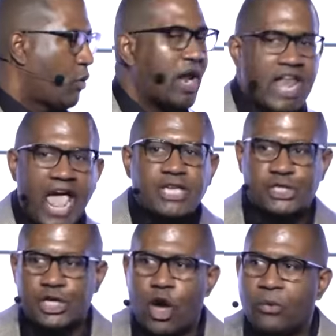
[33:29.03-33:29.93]

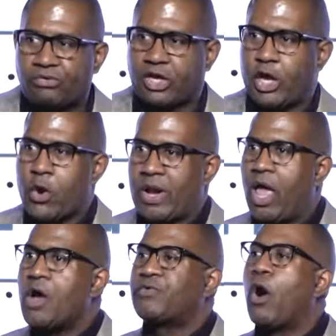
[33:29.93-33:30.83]
relational security.
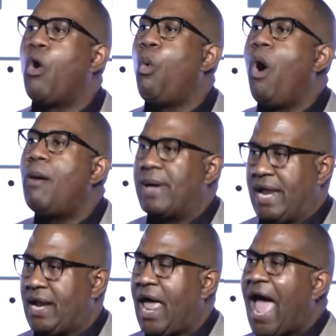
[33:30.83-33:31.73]
For a
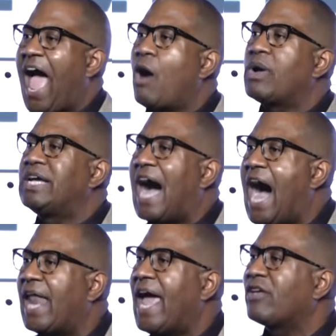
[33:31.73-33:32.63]
woman, how
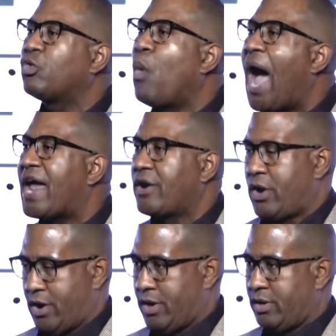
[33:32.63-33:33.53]
God has wired
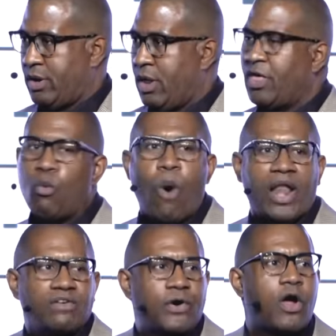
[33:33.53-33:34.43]
her, that
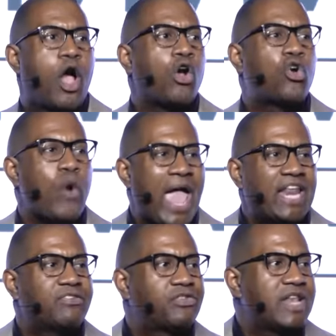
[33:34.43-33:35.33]
one of her
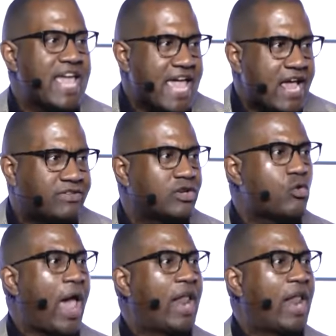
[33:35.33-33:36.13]
greatest needs and